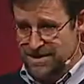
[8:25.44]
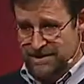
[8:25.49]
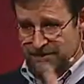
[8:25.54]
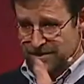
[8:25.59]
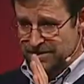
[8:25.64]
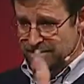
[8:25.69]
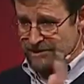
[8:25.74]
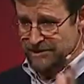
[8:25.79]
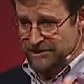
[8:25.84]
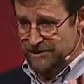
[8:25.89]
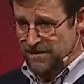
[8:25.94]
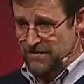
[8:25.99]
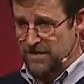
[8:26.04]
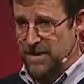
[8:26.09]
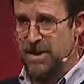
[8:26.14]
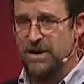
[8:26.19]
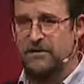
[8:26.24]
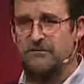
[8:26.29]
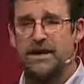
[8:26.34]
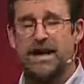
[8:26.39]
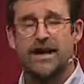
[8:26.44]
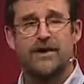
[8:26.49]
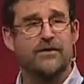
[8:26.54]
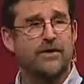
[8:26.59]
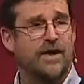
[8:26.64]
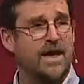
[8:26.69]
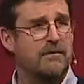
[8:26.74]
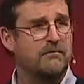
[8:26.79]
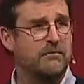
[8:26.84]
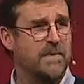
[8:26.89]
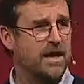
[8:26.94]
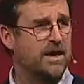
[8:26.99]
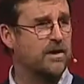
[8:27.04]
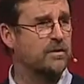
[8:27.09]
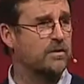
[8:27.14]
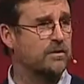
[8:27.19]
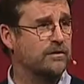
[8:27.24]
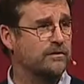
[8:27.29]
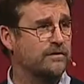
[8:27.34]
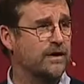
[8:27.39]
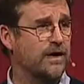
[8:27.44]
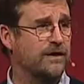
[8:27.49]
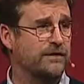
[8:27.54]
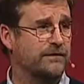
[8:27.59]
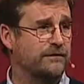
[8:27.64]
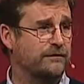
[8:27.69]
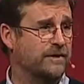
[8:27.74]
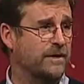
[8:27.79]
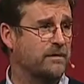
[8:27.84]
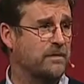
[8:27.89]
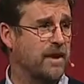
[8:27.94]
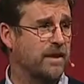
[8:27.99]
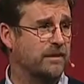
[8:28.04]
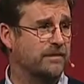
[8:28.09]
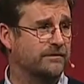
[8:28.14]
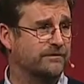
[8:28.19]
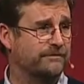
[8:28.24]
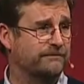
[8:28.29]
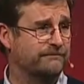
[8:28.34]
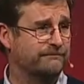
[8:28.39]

and if there's a female around, that male will find the female.